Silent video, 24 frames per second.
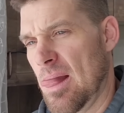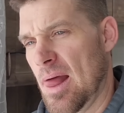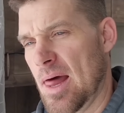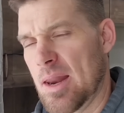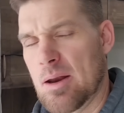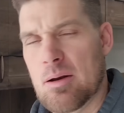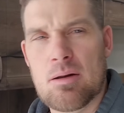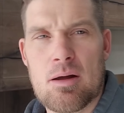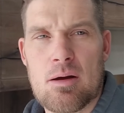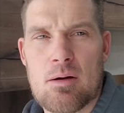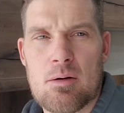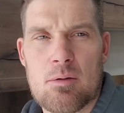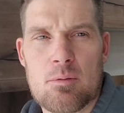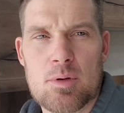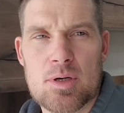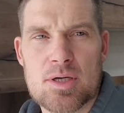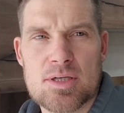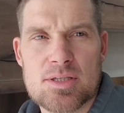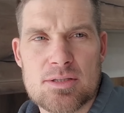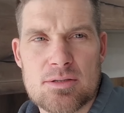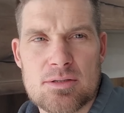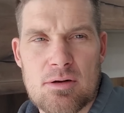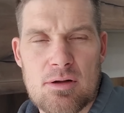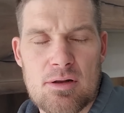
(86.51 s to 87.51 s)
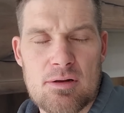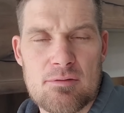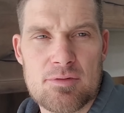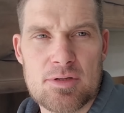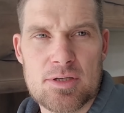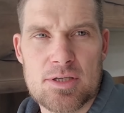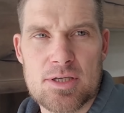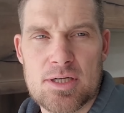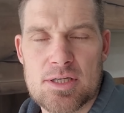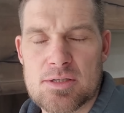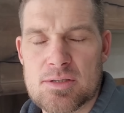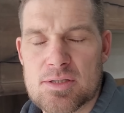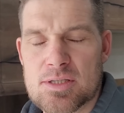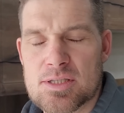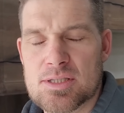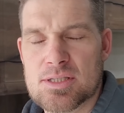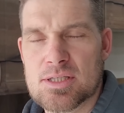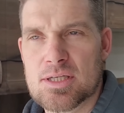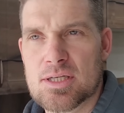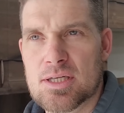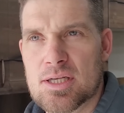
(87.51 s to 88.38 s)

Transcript: I don't know how it works in all of your countries.